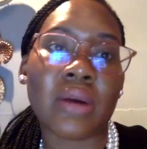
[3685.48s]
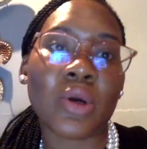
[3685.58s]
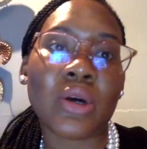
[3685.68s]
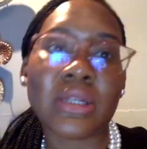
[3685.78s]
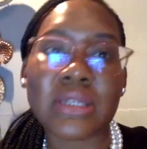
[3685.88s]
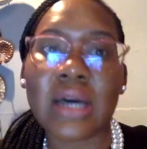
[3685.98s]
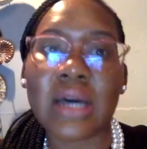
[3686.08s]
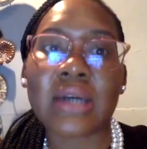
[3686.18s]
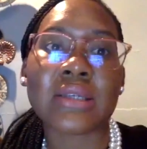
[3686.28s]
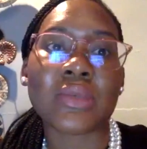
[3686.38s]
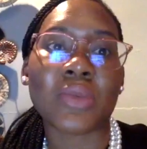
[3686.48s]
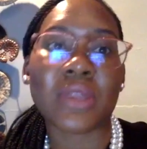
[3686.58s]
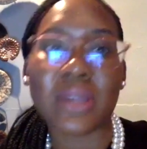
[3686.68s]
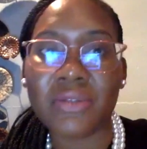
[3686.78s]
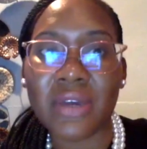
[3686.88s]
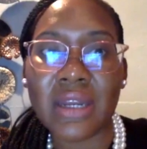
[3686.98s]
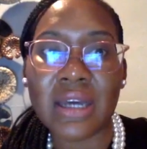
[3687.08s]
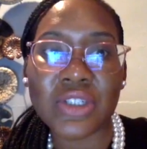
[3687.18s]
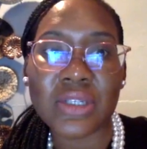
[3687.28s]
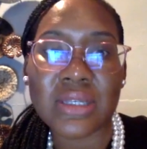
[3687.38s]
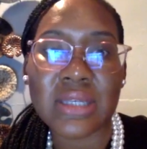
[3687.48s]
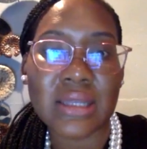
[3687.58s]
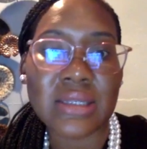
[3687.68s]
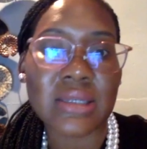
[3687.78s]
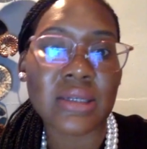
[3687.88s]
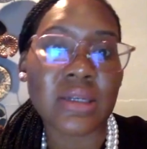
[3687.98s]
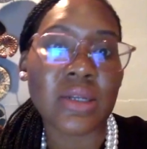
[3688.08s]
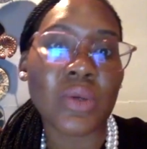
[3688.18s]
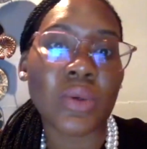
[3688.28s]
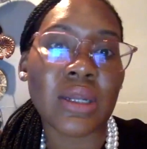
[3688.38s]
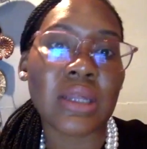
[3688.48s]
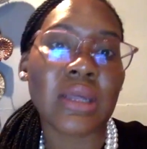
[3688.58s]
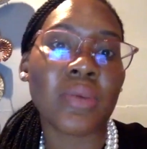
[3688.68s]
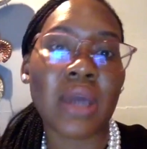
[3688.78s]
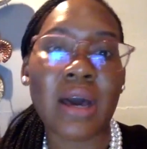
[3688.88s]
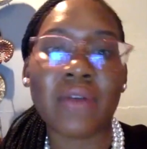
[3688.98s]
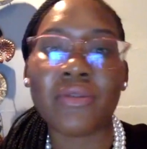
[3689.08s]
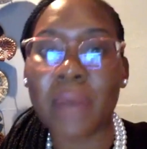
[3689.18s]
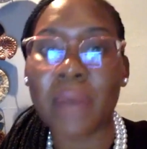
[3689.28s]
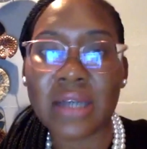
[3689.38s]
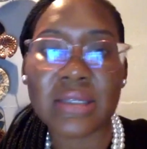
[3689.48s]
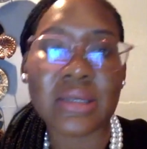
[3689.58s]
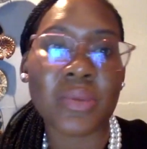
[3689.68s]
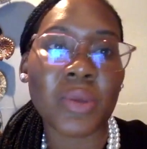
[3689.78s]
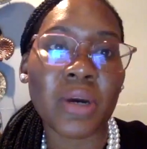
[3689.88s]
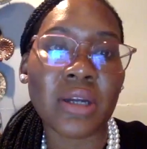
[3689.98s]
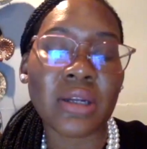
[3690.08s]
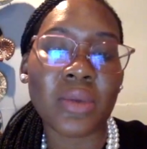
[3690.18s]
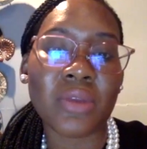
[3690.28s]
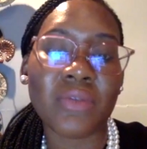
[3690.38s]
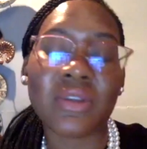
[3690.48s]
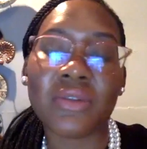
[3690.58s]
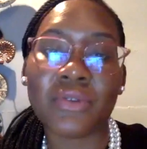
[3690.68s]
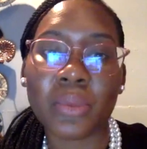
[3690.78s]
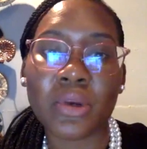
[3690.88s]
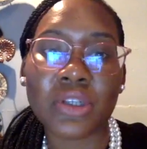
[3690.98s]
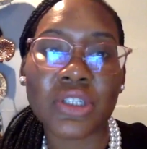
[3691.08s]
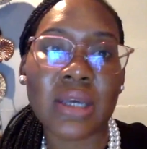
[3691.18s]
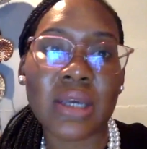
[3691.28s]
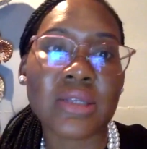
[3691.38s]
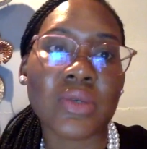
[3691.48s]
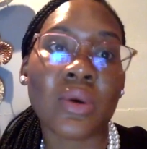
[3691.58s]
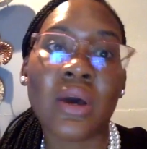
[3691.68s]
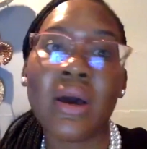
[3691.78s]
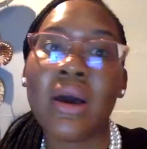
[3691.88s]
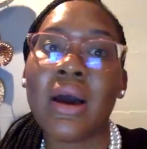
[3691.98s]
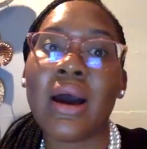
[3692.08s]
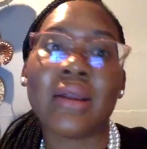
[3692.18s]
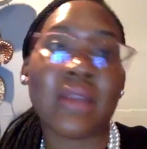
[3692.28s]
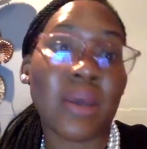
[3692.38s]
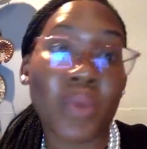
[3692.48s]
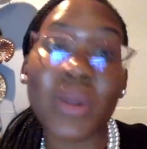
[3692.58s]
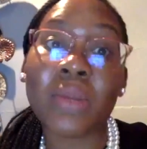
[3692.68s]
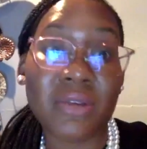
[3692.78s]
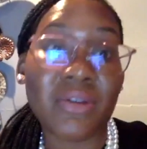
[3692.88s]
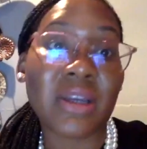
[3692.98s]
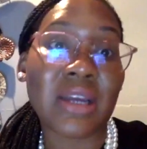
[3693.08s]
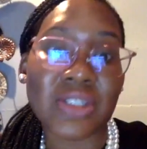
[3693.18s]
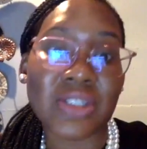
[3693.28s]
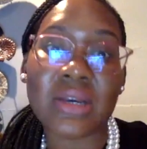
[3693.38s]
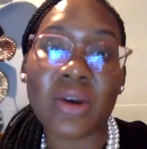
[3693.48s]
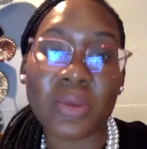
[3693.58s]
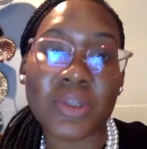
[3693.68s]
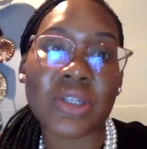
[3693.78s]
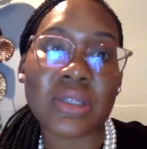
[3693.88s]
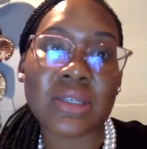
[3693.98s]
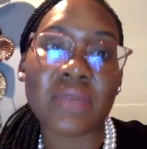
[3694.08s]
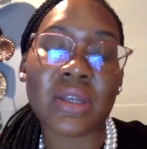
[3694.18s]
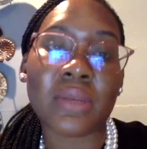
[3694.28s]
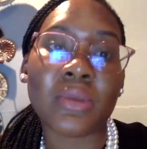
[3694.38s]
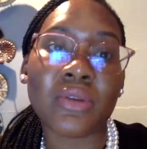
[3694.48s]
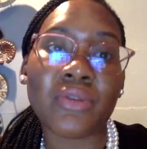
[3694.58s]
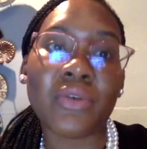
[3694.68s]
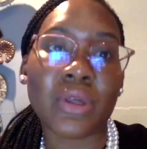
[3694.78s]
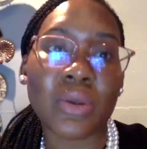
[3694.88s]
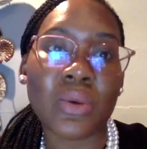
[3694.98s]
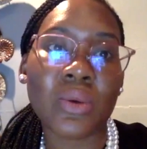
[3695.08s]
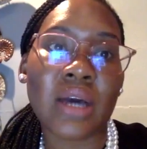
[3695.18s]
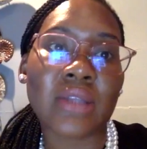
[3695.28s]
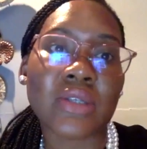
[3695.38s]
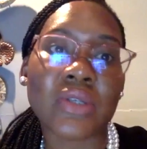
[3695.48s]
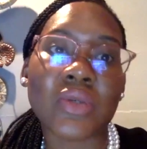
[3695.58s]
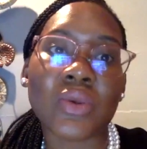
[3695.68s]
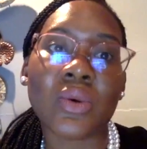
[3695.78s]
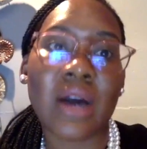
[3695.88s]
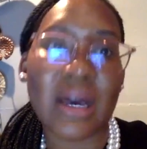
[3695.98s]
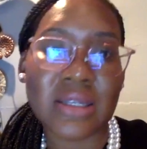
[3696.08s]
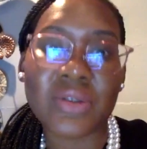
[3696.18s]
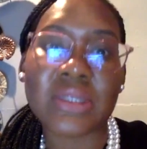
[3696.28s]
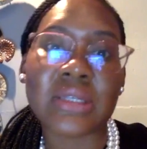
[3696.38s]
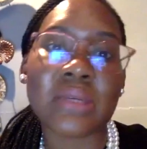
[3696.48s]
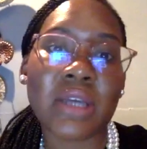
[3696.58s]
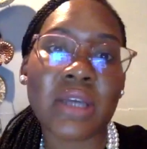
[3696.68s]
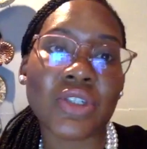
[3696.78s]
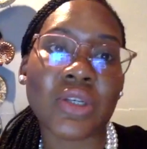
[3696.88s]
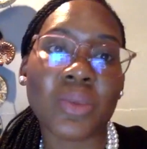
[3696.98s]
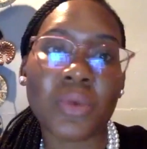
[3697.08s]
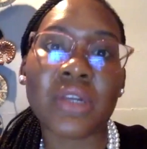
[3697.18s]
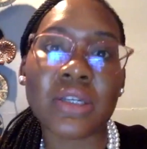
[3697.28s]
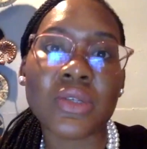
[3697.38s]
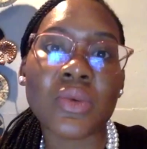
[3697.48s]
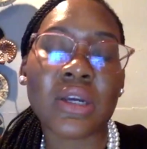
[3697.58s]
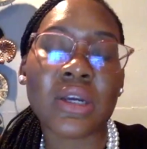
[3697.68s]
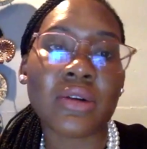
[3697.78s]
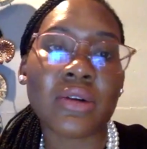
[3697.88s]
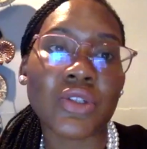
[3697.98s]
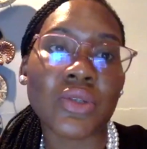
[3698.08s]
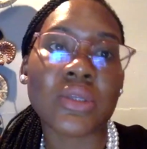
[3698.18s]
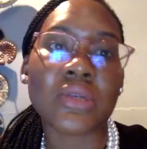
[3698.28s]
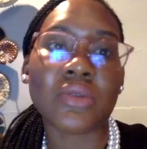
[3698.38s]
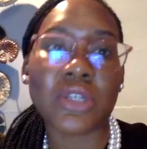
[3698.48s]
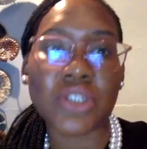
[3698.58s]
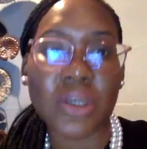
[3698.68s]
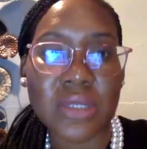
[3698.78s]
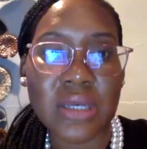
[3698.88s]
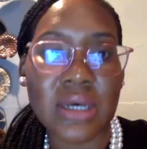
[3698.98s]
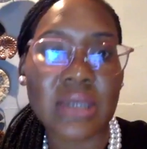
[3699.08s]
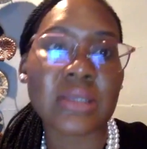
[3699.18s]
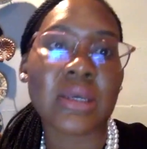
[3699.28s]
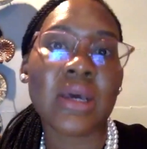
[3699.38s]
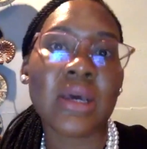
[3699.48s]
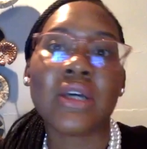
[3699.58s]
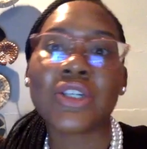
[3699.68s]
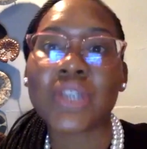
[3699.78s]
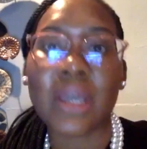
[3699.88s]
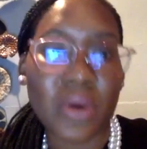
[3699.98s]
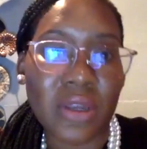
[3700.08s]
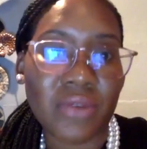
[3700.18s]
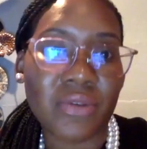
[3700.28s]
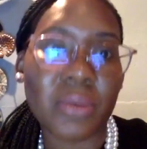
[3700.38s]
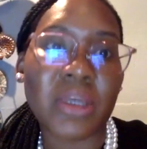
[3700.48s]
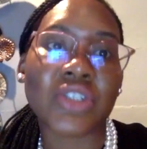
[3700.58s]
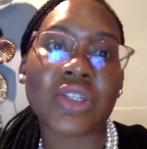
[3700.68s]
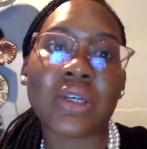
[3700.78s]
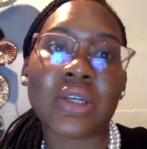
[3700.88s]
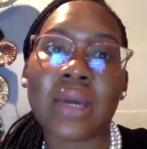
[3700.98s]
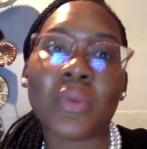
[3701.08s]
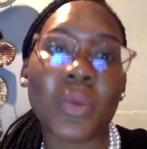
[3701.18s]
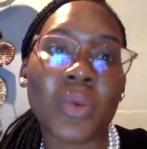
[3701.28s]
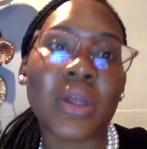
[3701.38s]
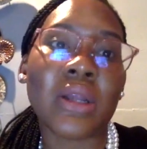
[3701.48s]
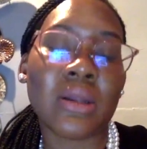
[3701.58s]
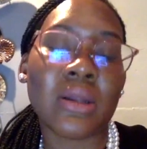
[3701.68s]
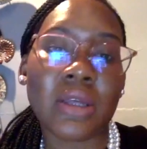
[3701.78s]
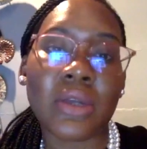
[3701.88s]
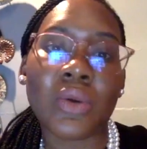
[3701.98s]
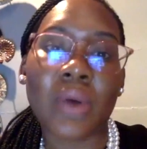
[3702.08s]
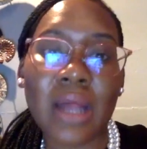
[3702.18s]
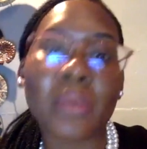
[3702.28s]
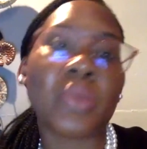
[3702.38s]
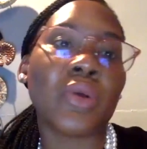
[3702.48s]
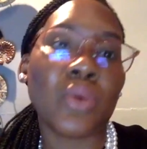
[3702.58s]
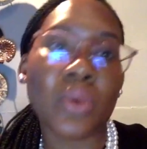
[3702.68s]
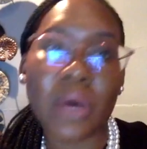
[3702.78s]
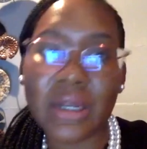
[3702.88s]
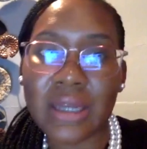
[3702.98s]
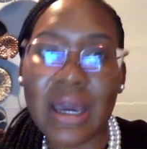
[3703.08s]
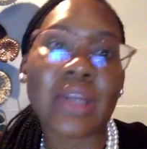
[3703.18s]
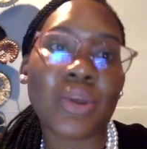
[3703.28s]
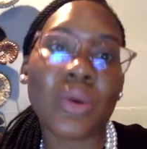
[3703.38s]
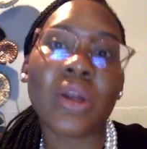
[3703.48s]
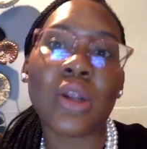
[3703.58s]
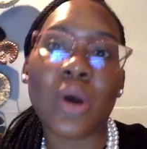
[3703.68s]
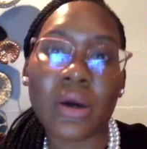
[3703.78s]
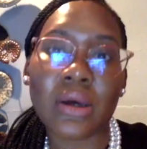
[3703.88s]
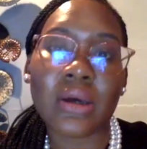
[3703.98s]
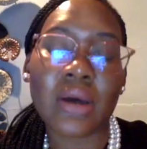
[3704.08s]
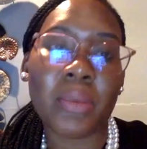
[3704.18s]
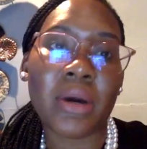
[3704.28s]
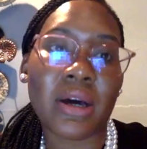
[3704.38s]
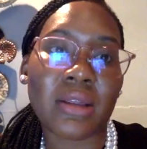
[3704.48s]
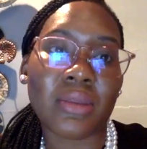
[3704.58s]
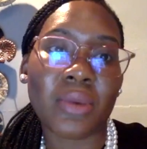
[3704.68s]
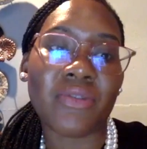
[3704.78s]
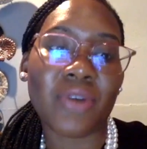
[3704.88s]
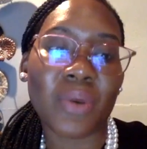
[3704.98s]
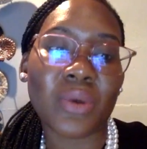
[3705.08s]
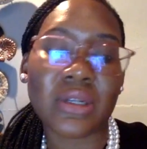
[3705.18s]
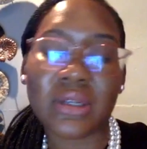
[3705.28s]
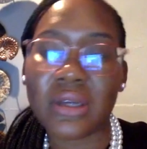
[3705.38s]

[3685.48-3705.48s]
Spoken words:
contacts within the financial sector locally. We have banks that we partner with for different projects. So there will be financing options available for you. And so, as Christy mentioned, we really do encourage you to reach out to us, share your information, and we will, help you and guide you along a pathway forward.